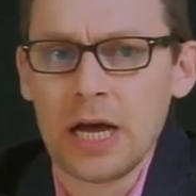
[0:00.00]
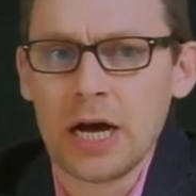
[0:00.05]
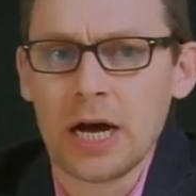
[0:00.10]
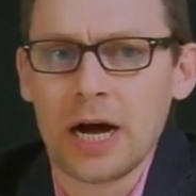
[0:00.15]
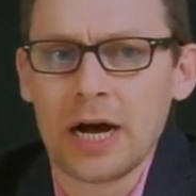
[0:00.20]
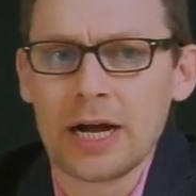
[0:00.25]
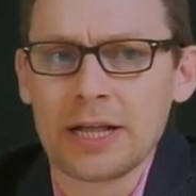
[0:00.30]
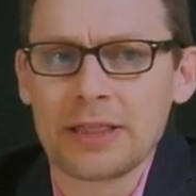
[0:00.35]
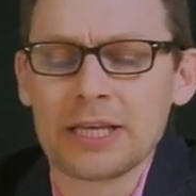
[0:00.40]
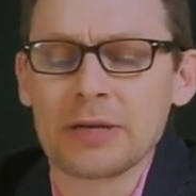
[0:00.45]

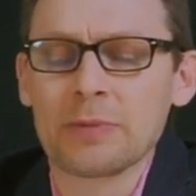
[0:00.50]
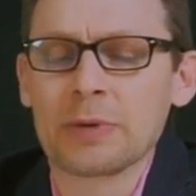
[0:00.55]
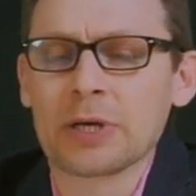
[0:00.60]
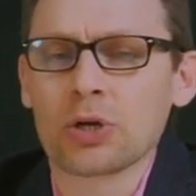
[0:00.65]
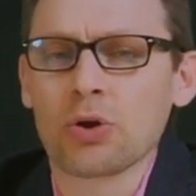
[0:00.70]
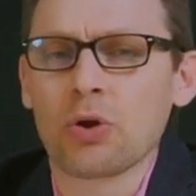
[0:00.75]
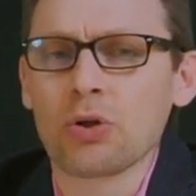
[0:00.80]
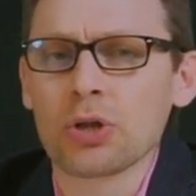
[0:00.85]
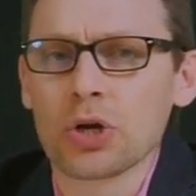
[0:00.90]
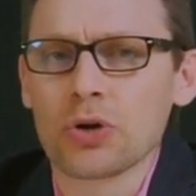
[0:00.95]
I think we
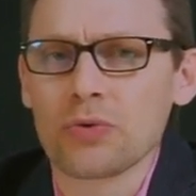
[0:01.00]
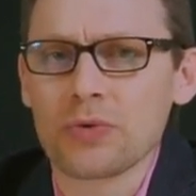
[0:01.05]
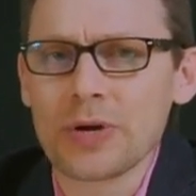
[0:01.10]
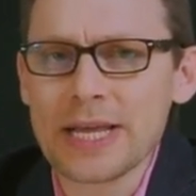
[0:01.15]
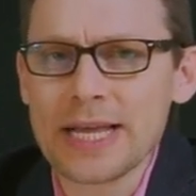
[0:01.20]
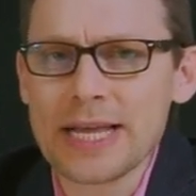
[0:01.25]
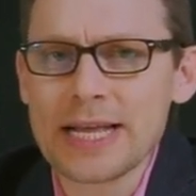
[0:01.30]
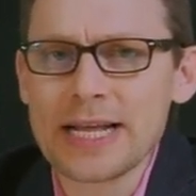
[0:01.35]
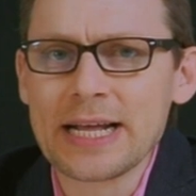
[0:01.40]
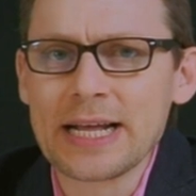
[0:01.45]
can all
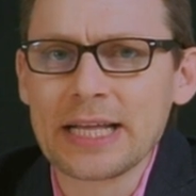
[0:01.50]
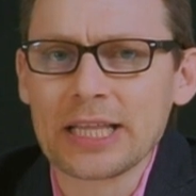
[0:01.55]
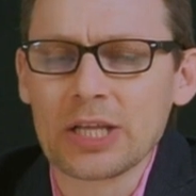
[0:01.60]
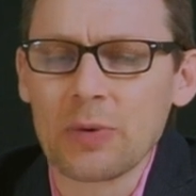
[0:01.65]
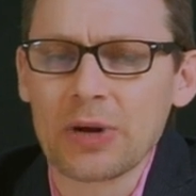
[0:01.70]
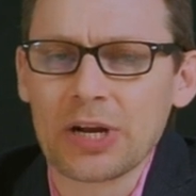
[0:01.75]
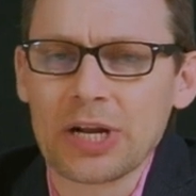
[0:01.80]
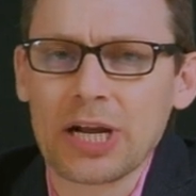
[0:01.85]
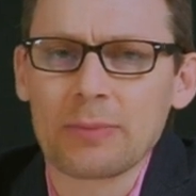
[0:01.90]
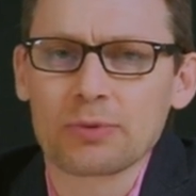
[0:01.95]
agree that
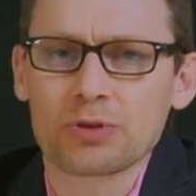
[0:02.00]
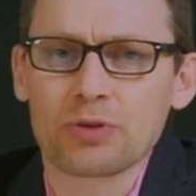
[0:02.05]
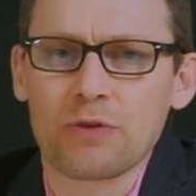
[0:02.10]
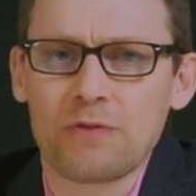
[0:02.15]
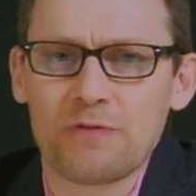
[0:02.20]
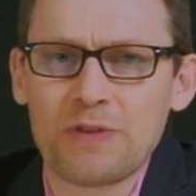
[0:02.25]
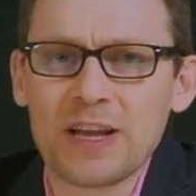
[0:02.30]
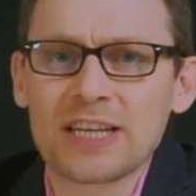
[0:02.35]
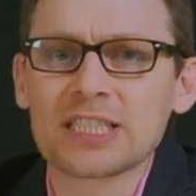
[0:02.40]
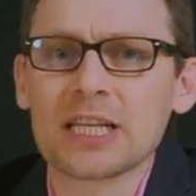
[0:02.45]
when it comes to
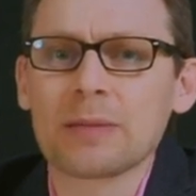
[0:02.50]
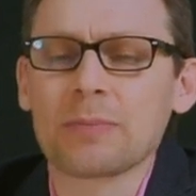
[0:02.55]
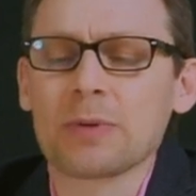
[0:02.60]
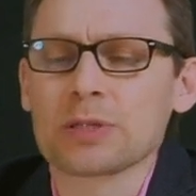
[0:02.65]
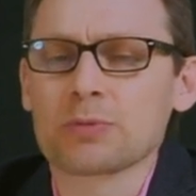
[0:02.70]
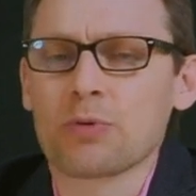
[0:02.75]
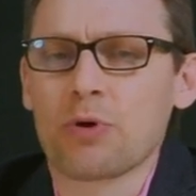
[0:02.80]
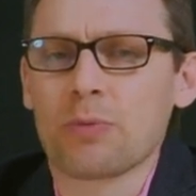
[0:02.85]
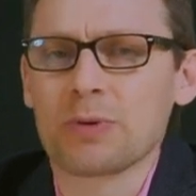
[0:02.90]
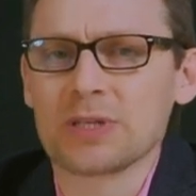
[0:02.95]
fixed implant
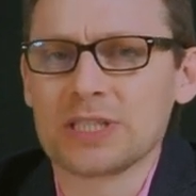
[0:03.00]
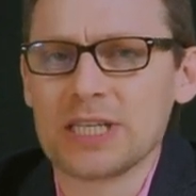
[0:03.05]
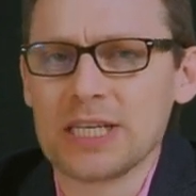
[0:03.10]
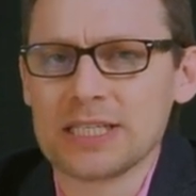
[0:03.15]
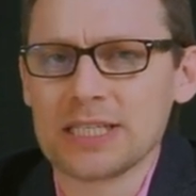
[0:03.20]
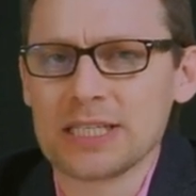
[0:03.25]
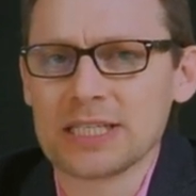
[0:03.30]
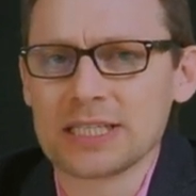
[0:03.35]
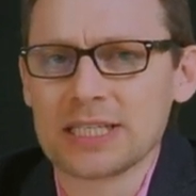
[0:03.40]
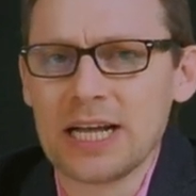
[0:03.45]
support
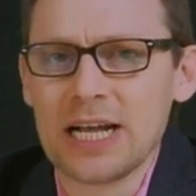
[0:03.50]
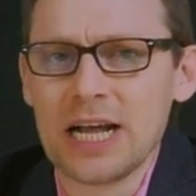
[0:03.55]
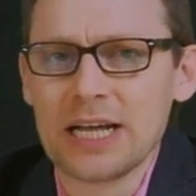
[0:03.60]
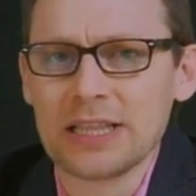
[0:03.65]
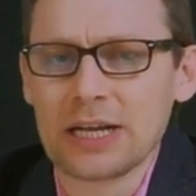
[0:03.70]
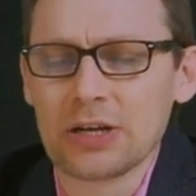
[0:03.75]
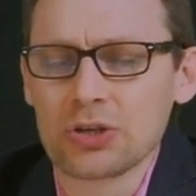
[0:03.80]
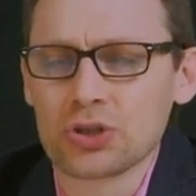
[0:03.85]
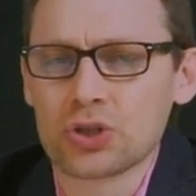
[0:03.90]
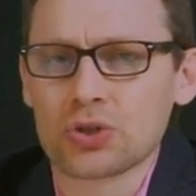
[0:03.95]
prostheses,
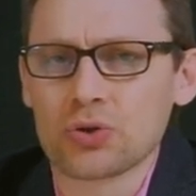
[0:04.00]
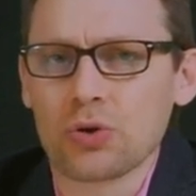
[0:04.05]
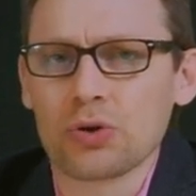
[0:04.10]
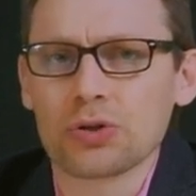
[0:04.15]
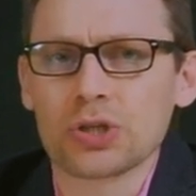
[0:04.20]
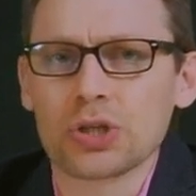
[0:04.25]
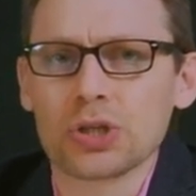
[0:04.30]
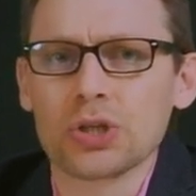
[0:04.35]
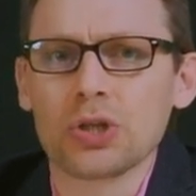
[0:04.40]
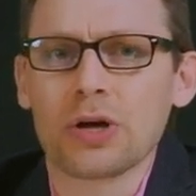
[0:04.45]
that is
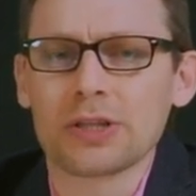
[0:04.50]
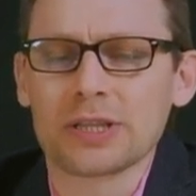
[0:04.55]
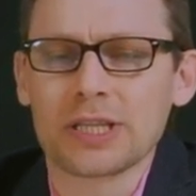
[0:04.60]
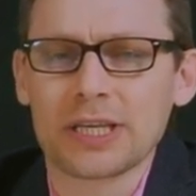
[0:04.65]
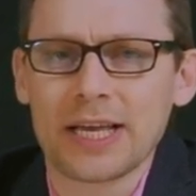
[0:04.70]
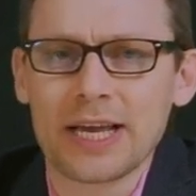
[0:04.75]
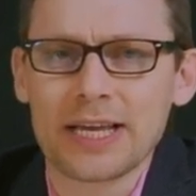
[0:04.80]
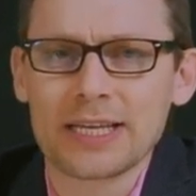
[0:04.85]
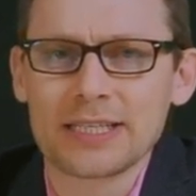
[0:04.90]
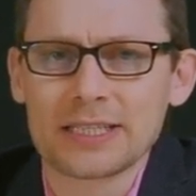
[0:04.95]
certainly not the
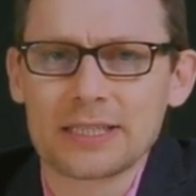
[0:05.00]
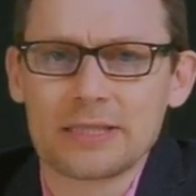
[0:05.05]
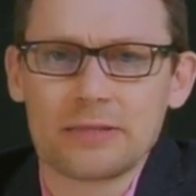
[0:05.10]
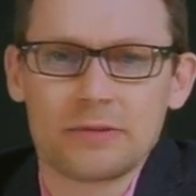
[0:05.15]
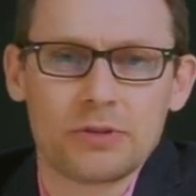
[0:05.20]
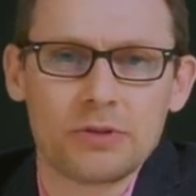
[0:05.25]
case.